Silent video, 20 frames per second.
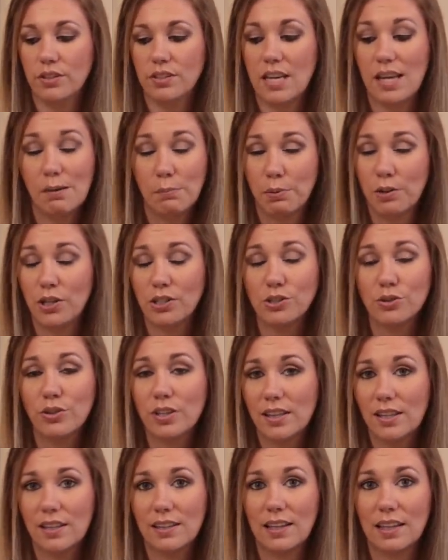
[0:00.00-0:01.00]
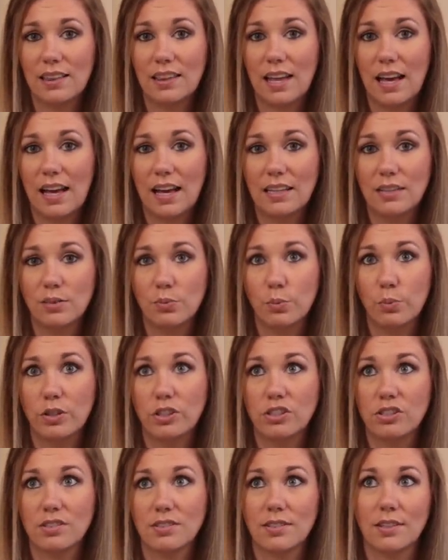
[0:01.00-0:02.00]
tampons or anything like that,
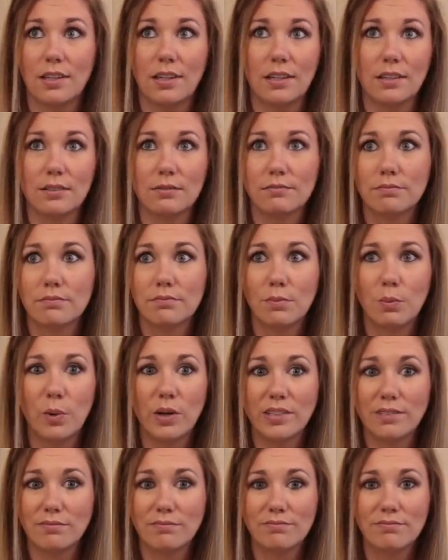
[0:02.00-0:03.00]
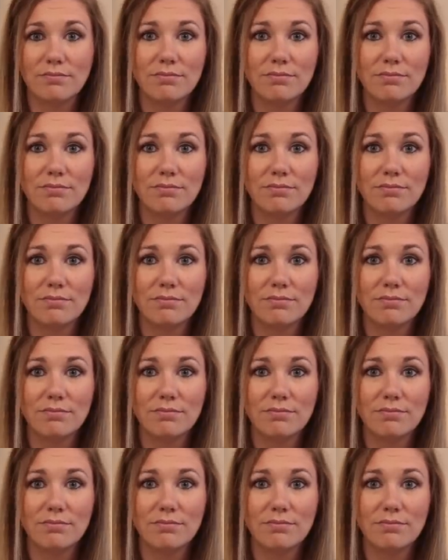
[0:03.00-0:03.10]
which is like, what,